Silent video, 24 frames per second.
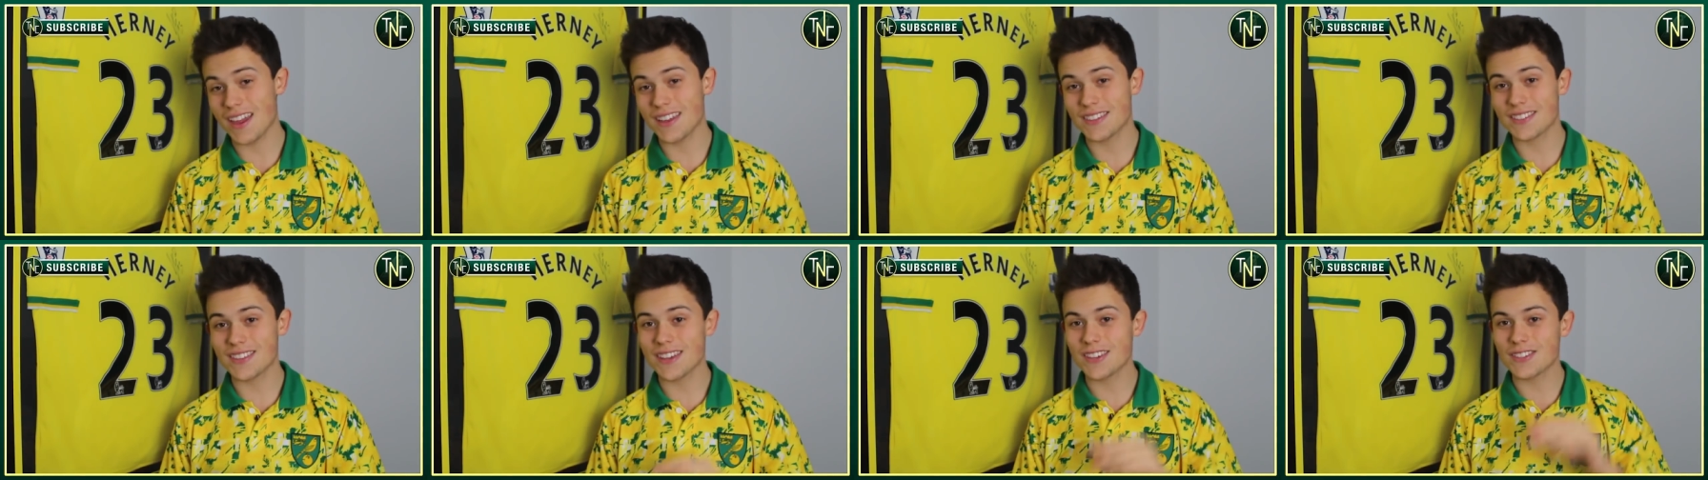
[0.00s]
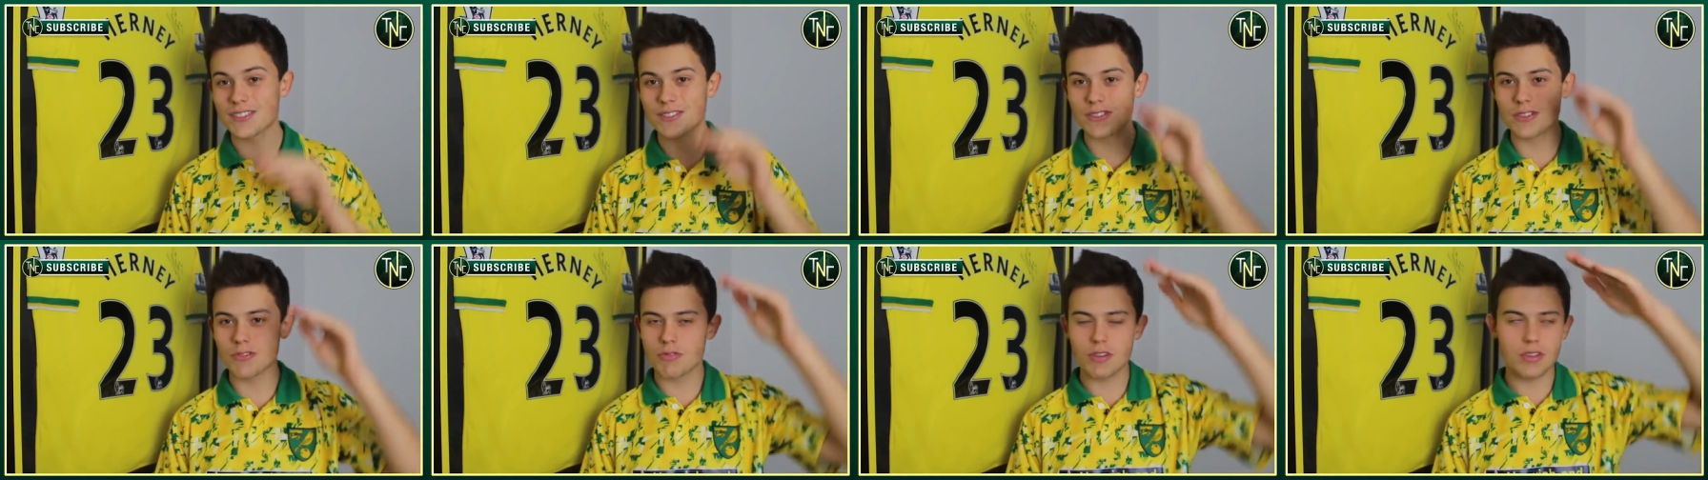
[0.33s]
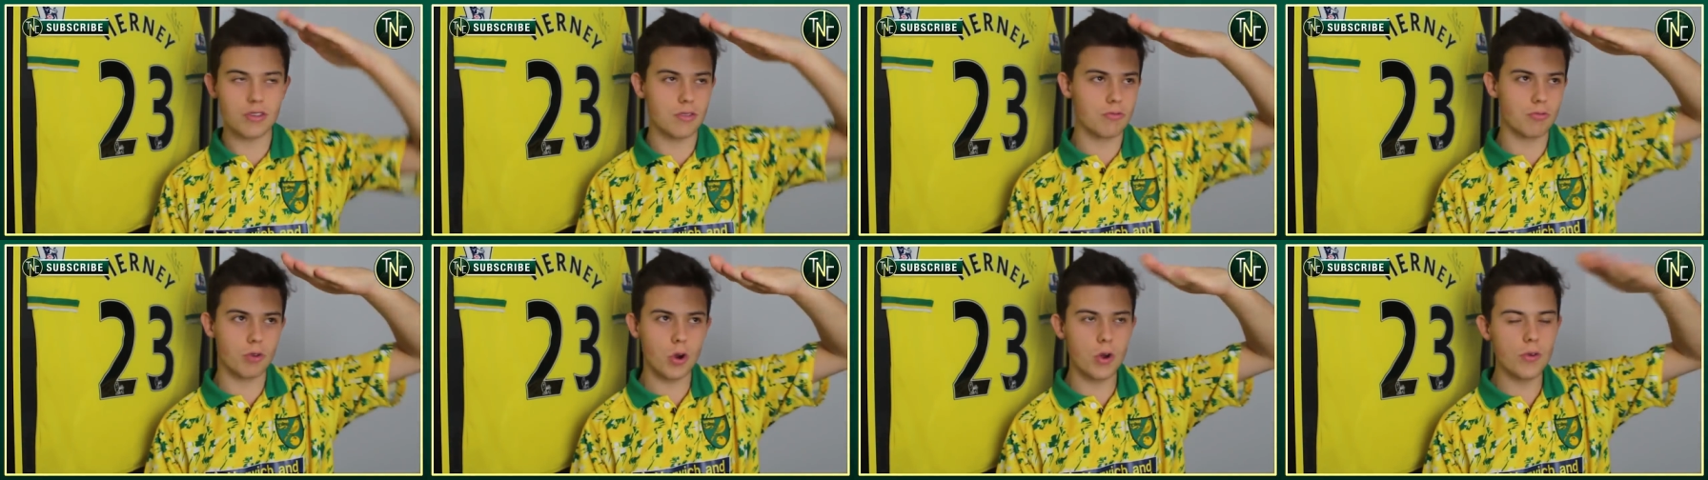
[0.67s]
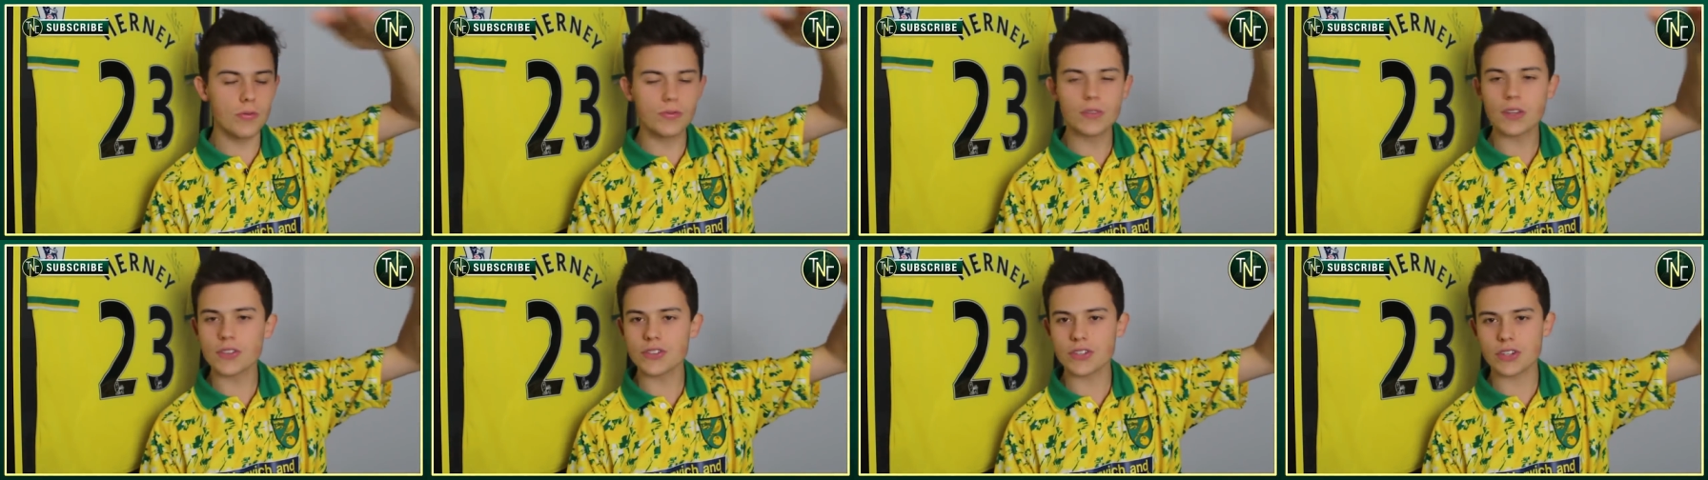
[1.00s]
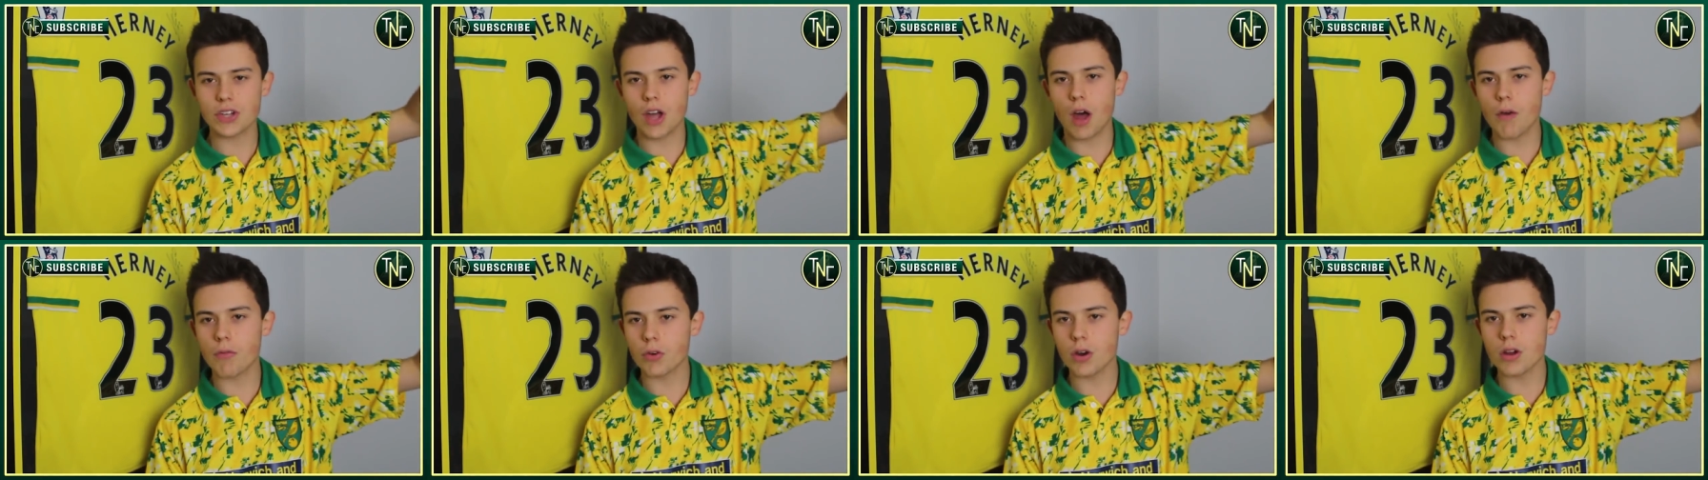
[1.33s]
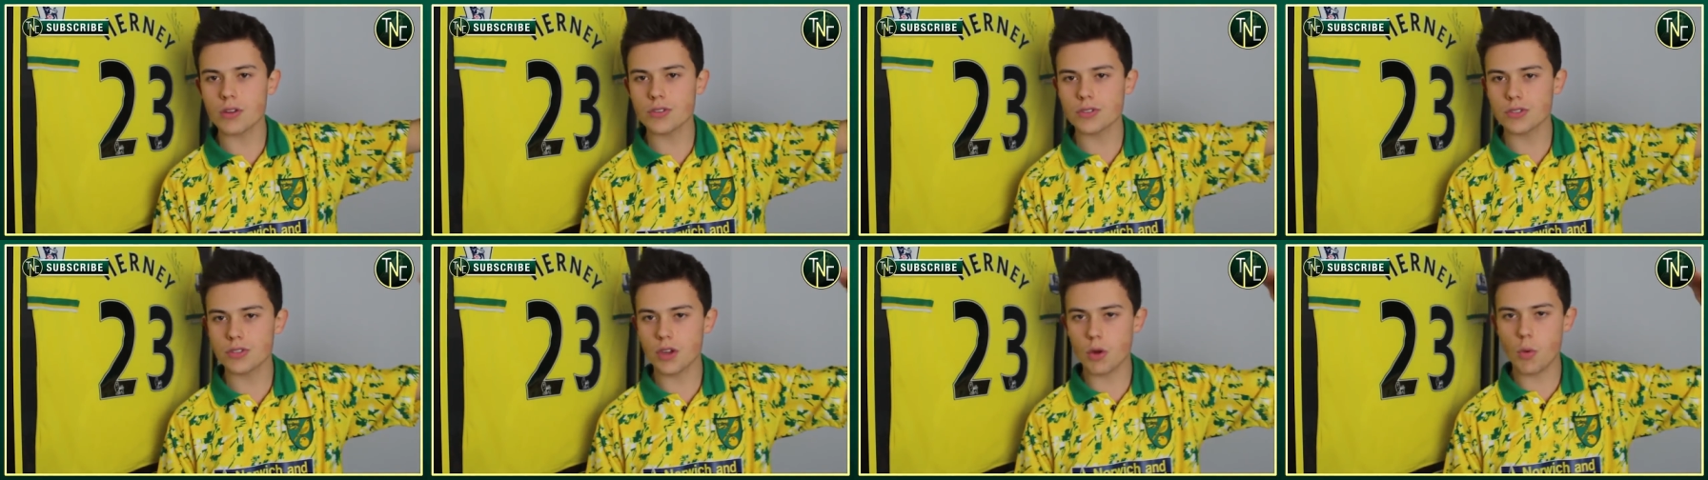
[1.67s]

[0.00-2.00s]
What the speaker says: is there's the roof doesn't cover us.